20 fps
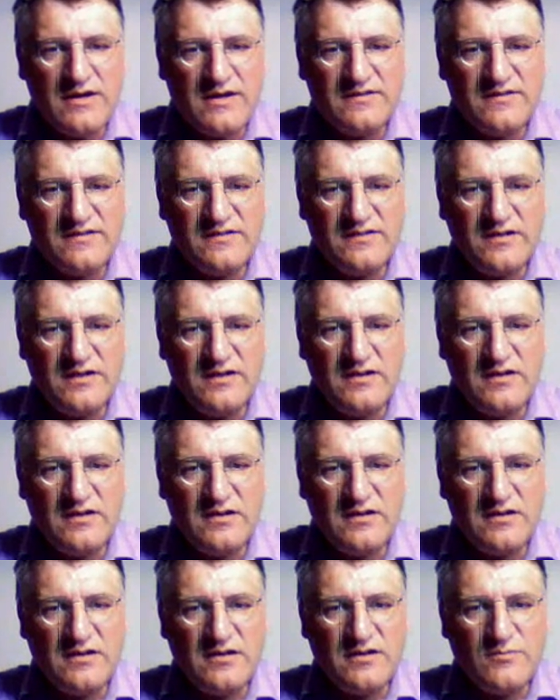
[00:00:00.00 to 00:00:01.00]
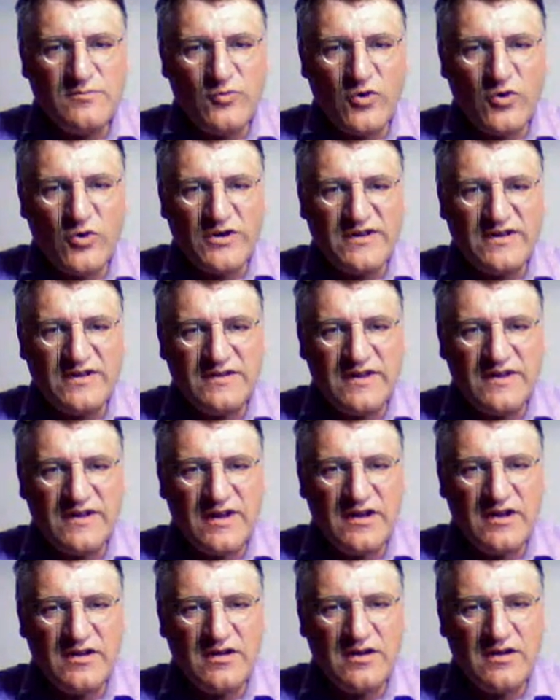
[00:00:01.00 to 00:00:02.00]
Let's see in more
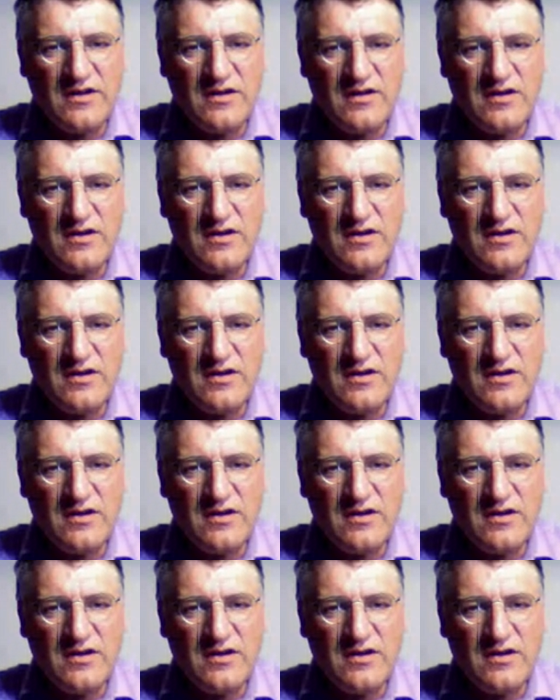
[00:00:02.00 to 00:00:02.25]
detail